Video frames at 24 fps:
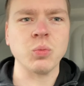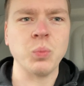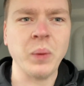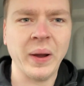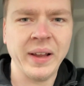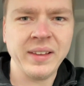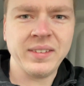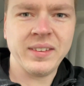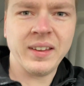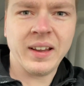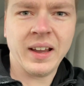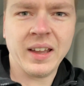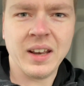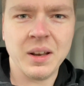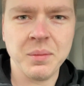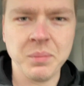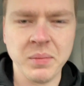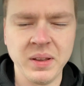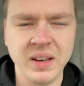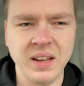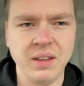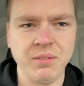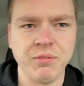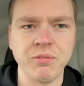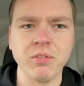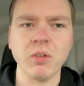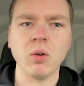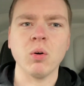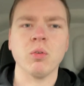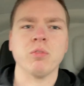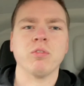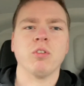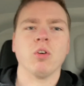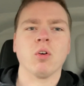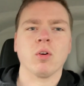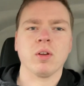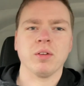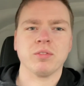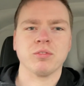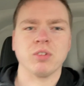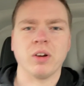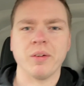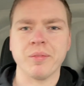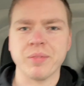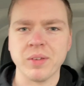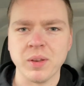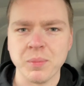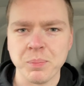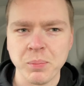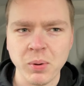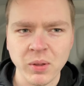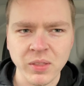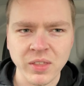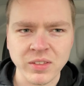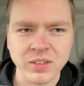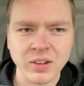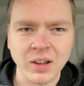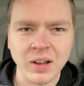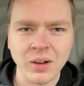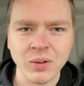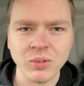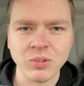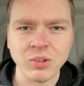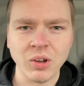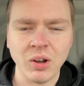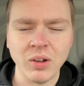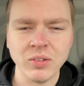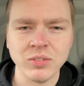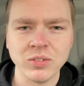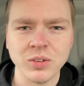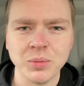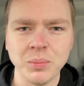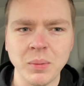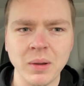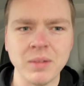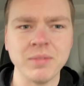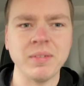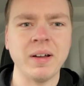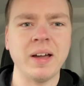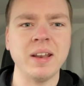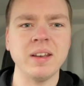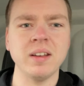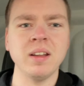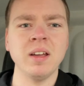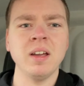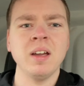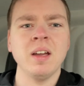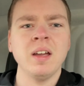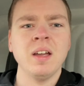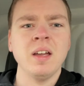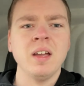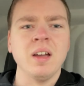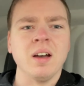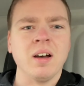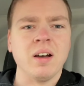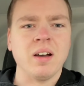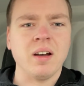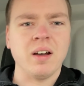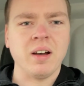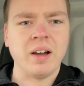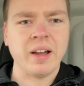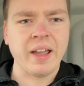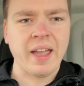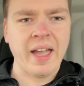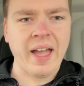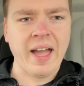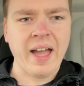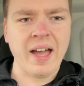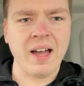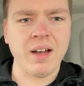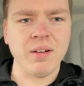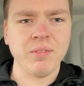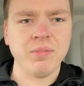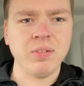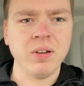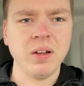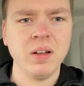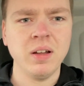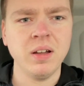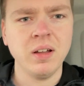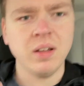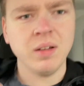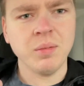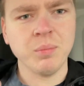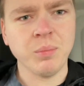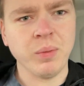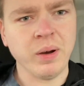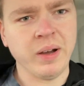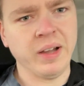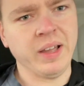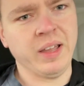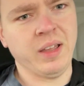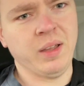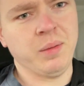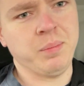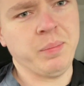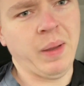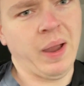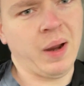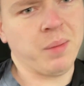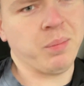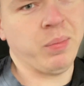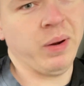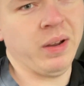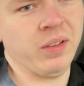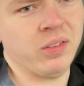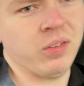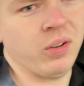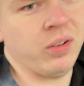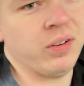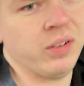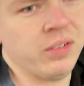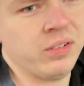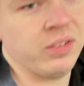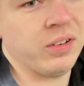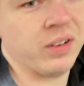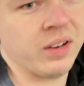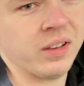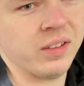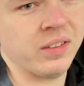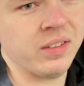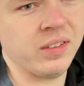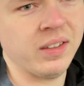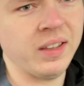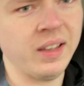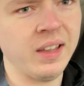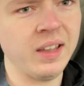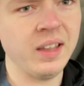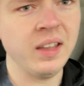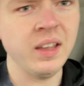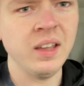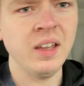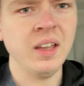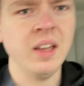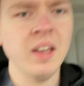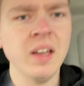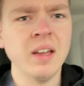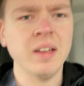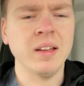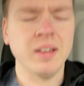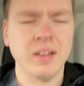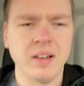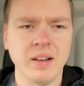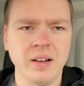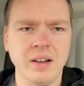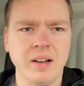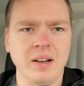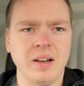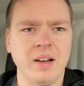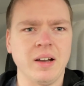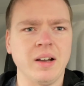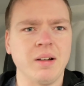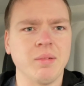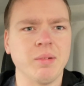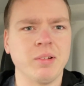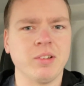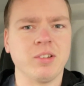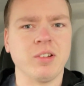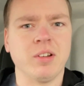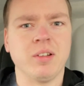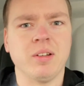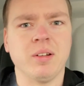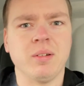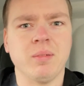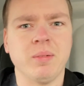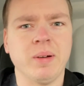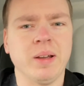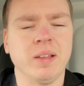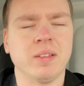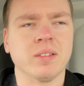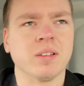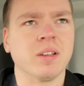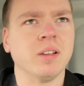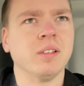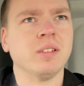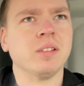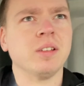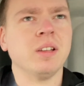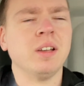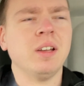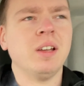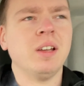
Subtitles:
waiting at the minute for forklift driver to put the tiles onto my van. I have my back brace on, as you can see. I won't show you the rest because